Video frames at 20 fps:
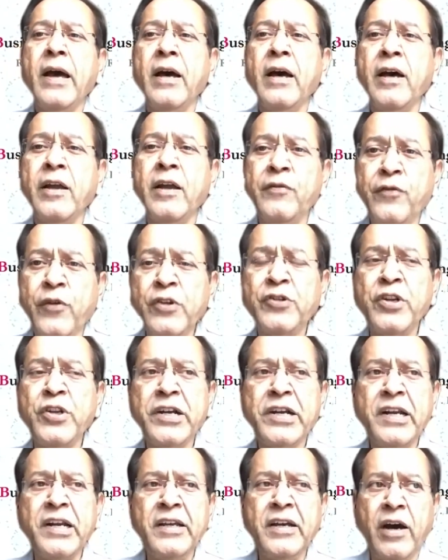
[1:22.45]

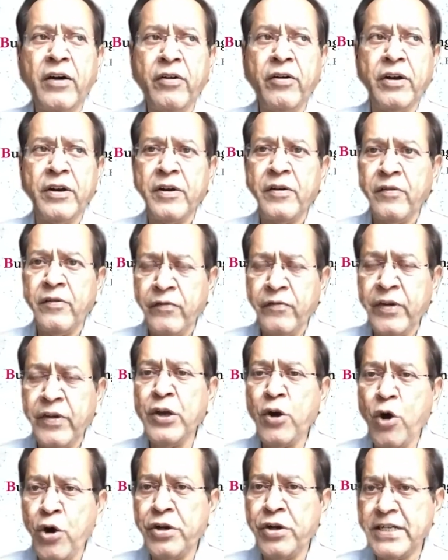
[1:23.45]
Unfortunately, our very
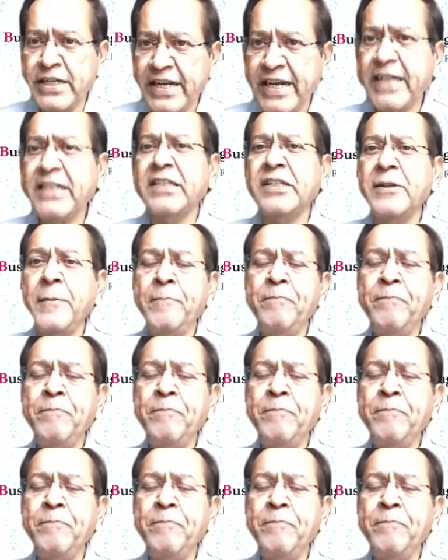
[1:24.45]
honored guest